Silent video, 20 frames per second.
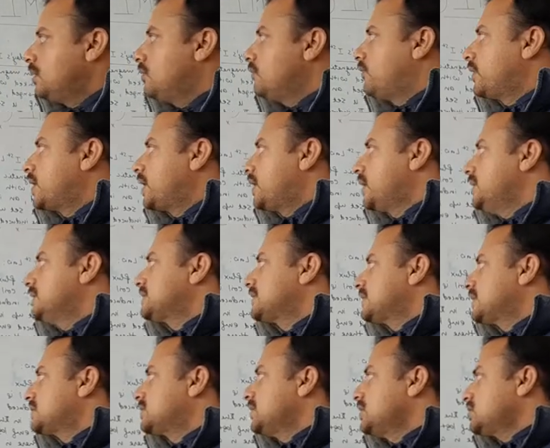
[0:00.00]
Faraday
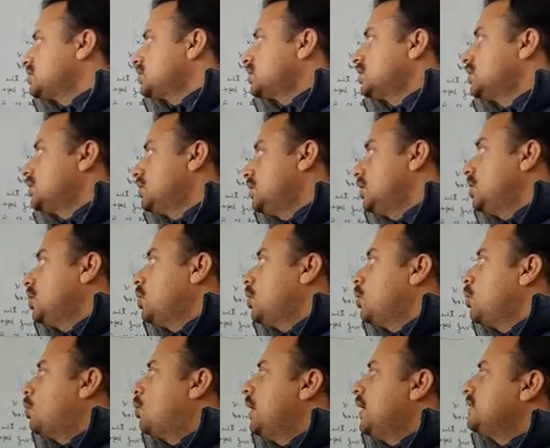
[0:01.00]
suggests
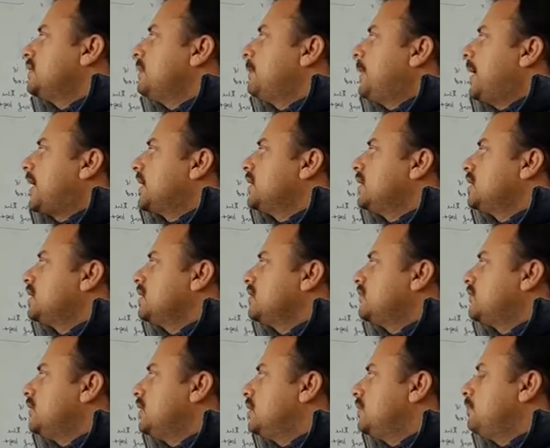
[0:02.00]
when the magnet
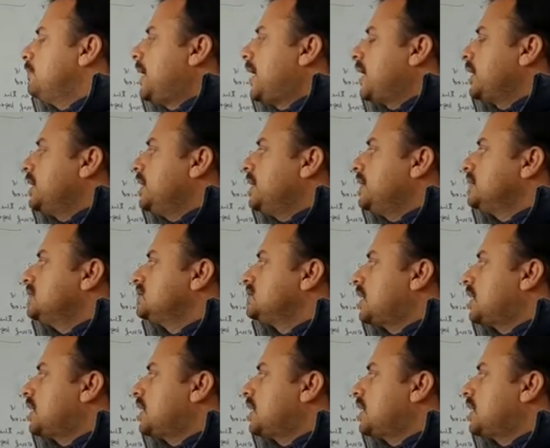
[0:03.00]
is